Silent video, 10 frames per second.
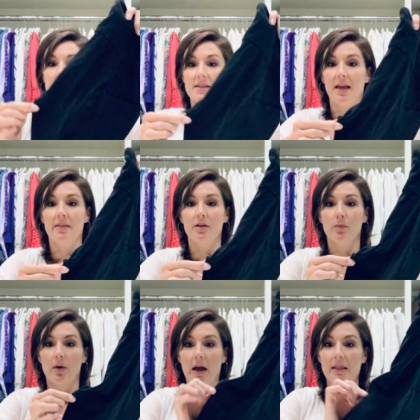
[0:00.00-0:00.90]
together.
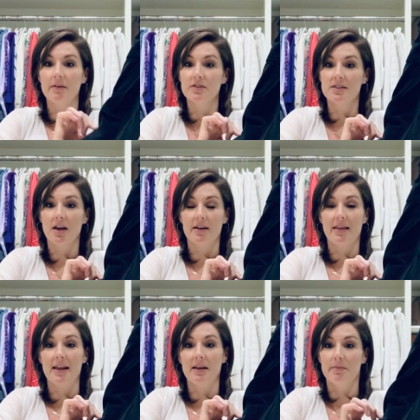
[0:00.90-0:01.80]
I love to tuck
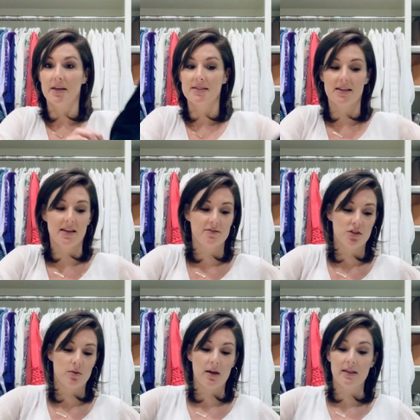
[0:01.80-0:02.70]
that in because it gives
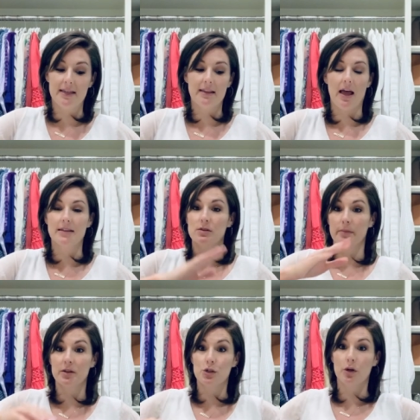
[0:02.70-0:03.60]
you a clean line. So I'm
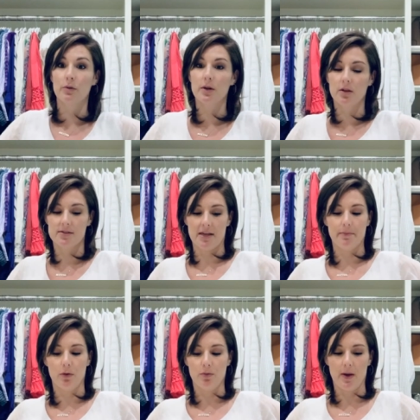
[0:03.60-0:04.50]
going to show you what it looks like
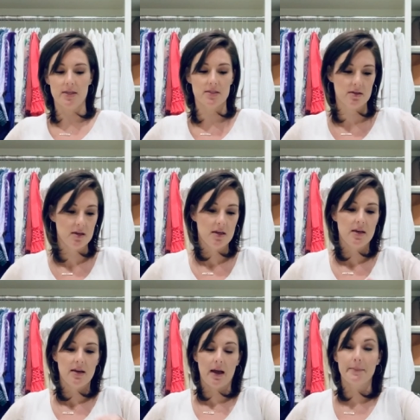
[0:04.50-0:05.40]
both ways.
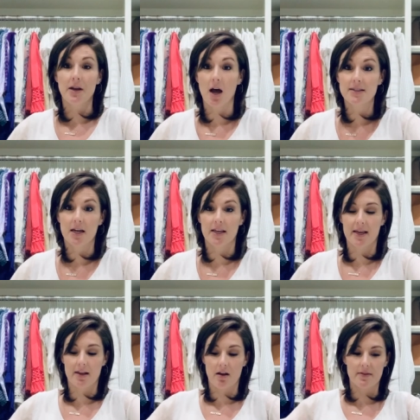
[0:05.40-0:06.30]
I'm not tucking
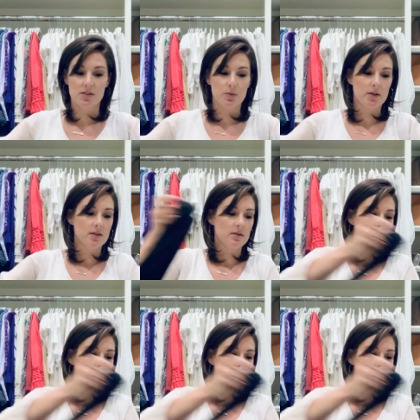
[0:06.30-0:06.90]
it on this one.